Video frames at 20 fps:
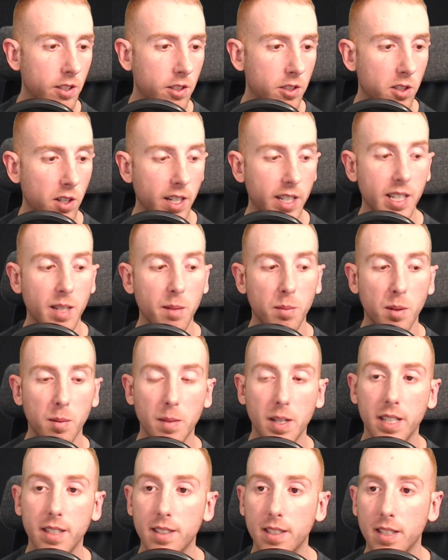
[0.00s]
try and
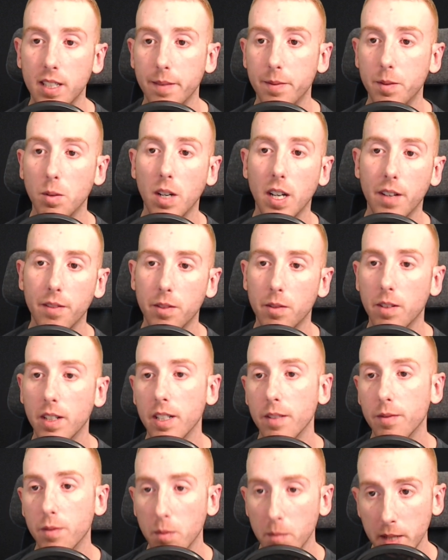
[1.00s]
implement if you have the right
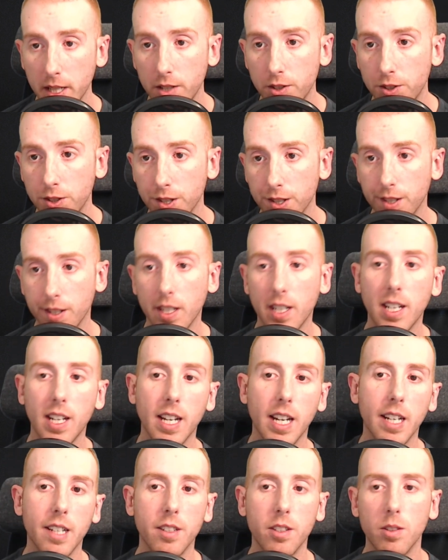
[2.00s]
information
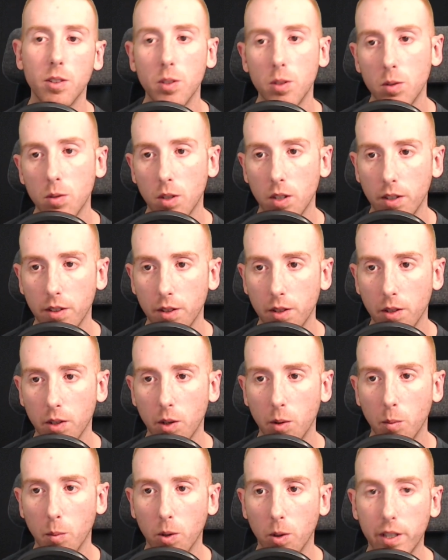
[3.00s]
and you do all the
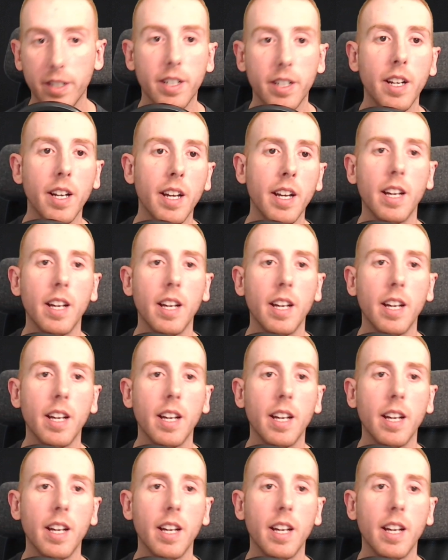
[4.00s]
homework,